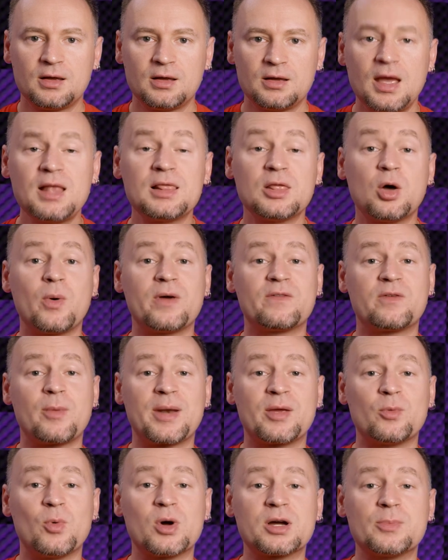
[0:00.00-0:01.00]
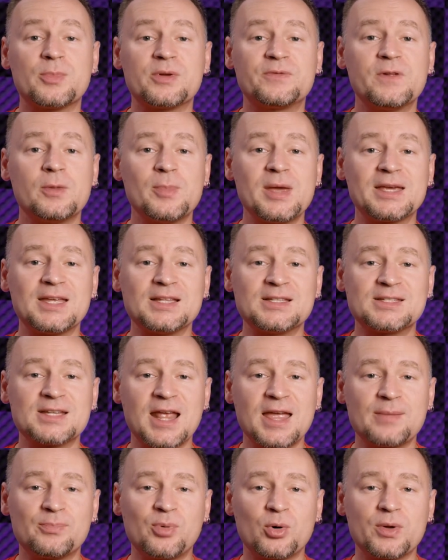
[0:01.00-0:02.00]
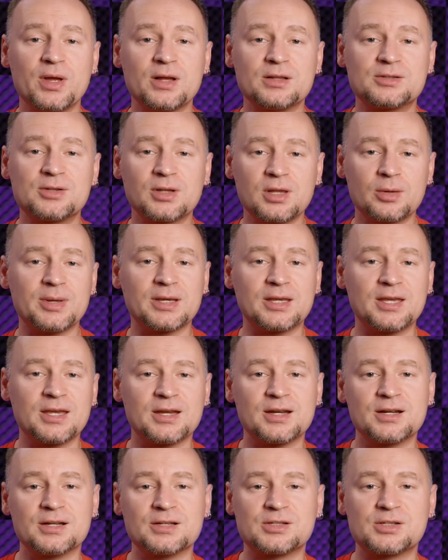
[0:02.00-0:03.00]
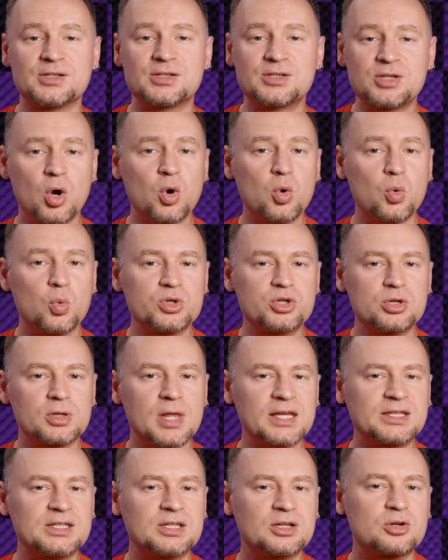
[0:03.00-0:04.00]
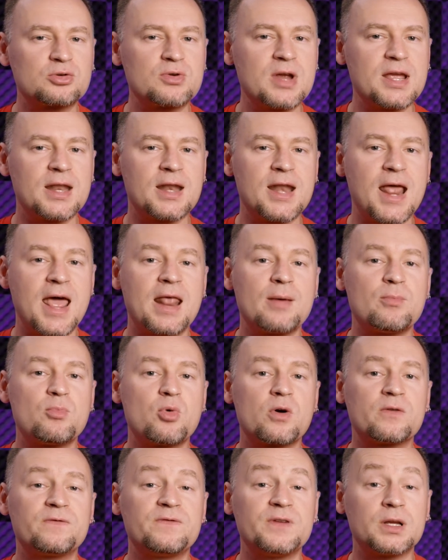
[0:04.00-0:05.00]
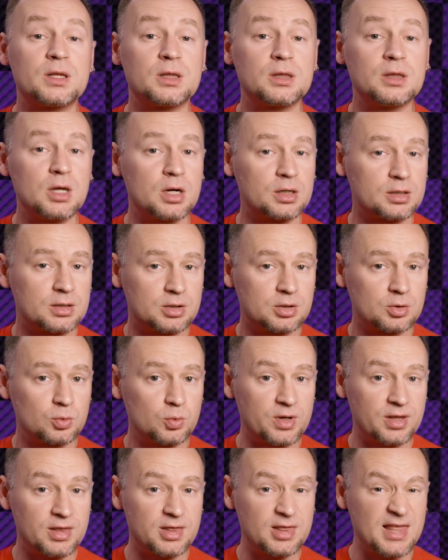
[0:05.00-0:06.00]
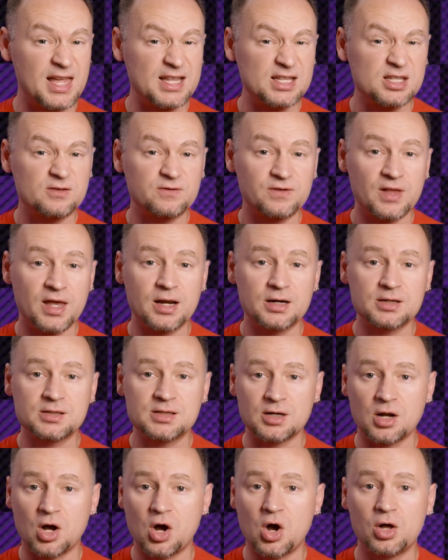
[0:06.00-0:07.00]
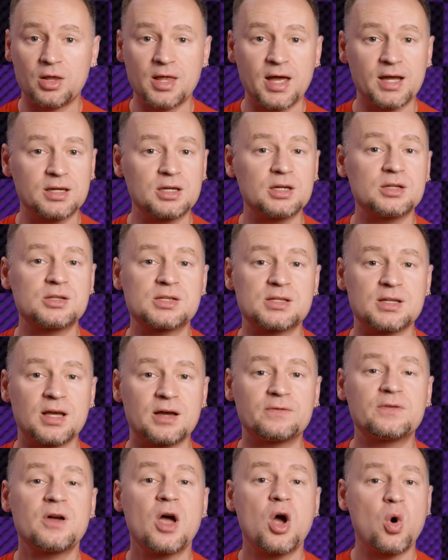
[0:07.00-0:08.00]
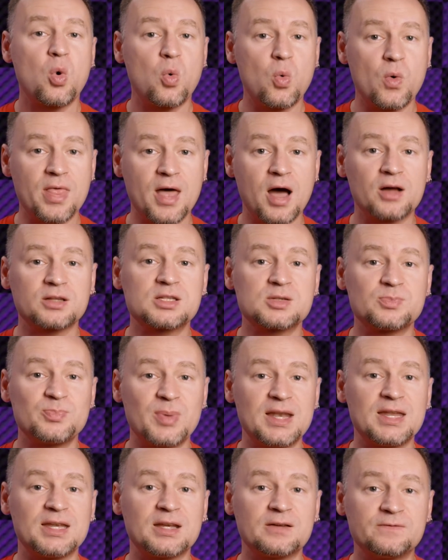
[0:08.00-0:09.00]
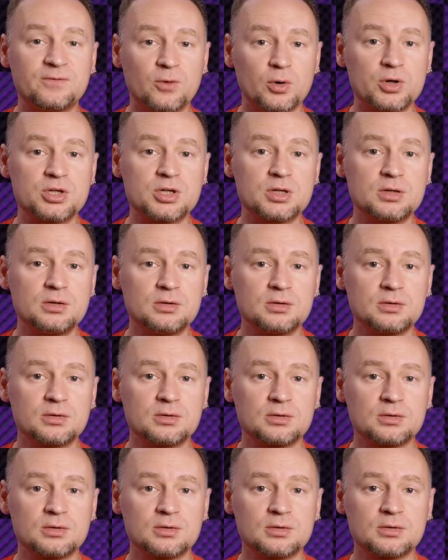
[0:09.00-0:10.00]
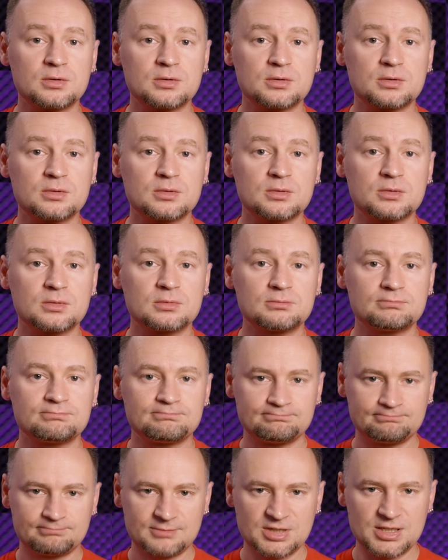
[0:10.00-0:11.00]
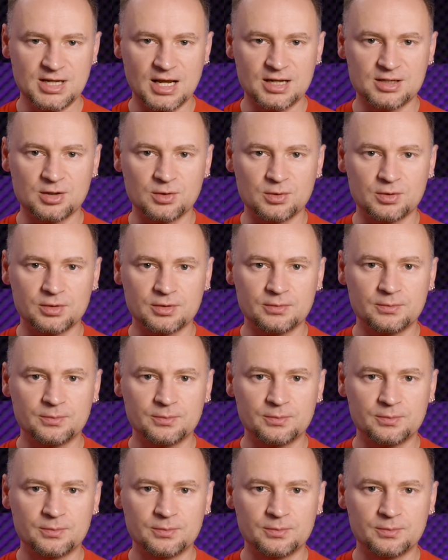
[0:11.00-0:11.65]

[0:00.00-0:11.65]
Hello everybody, welcome to Filmmaking Today. Bokeh and Dulabic here. So, would you like to create an anamorphic look with lens flares and all that good stuff without spending a fortune? Stay tuned.